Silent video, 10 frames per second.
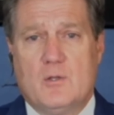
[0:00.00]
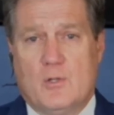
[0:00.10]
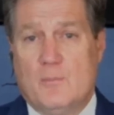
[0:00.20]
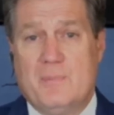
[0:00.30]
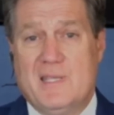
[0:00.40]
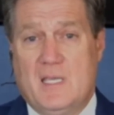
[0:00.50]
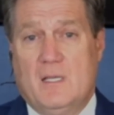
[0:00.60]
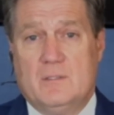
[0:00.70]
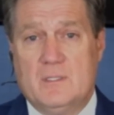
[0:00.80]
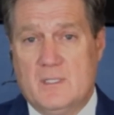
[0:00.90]
could, could be
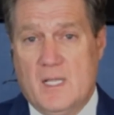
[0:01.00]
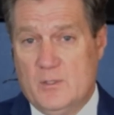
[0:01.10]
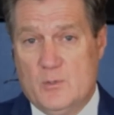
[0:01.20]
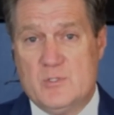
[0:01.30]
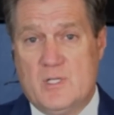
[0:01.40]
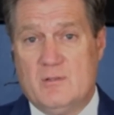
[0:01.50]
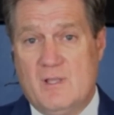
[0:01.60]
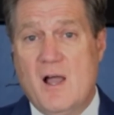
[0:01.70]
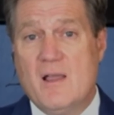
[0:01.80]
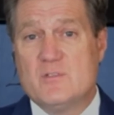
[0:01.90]
killed and, and lose their
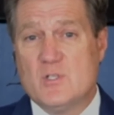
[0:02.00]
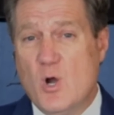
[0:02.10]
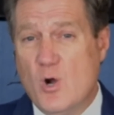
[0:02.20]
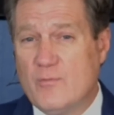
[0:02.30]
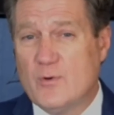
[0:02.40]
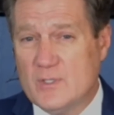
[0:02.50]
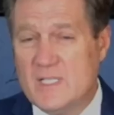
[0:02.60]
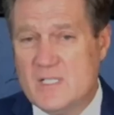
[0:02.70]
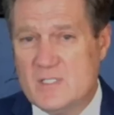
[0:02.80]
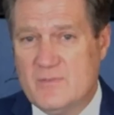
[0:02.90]
lives over
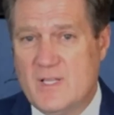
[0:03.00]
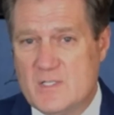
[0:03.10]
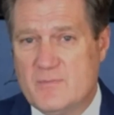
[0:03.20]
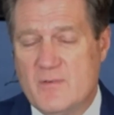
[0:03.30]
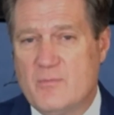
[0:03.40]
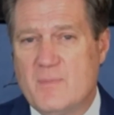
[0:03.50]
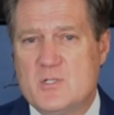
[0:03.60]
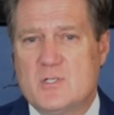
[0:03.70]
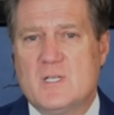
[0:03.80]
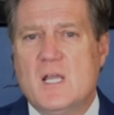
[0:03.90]
leaks of classified
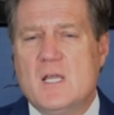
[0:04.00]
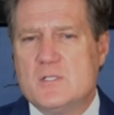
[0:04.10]
information.